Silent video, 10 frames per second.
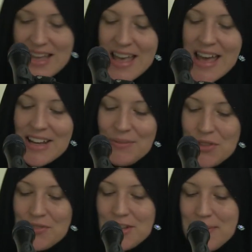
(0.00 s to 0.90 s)
And
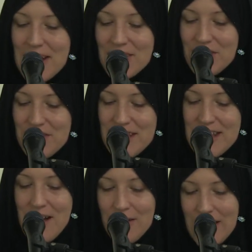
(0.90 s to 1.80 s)
with respect to
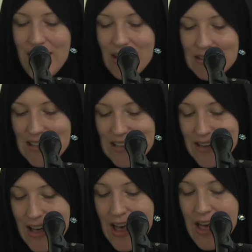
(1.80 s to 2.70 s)
the awliya
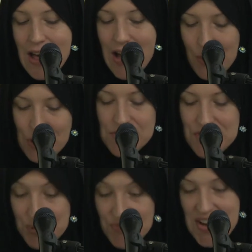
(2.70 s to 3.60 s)
Allah, one of
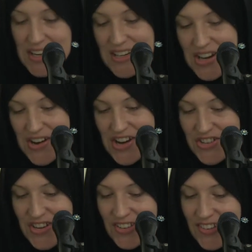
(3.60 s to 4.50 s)
the prophetic
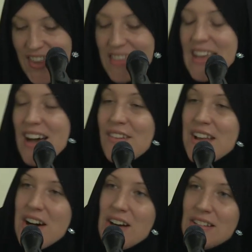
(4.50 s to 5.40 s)
narrations is that the
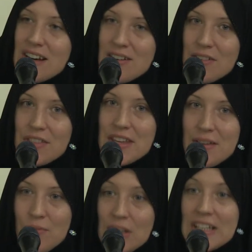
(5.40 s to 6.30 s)
awliya Allah, or
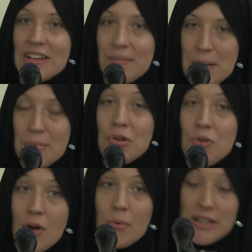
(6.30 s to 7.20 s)
the wali, people
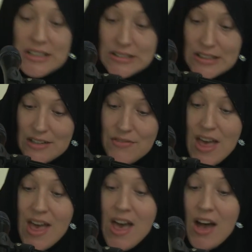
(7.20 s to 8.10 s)
who are wali Allah,
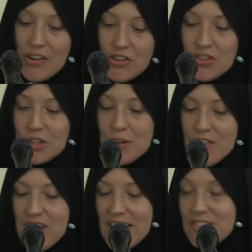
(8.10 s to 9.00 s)
are those who
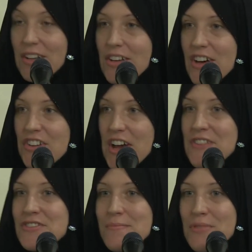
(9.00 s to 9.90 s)
reflect Allah's
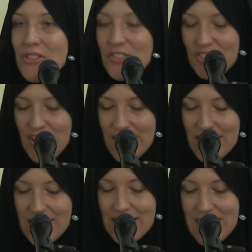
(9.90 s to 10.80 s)
attributes
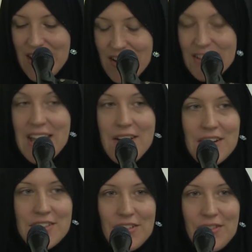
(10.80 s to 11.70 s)
in their
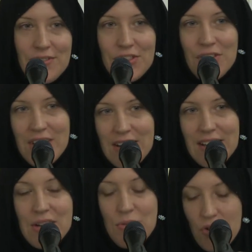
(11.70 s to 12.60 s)
character. So,
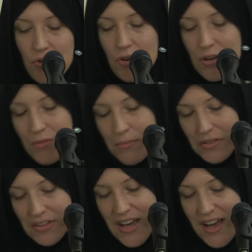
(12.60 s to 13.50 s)
khalqan wa khuluqan
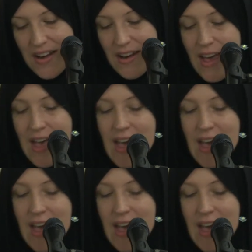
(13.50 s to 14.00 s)
wa mantiqan.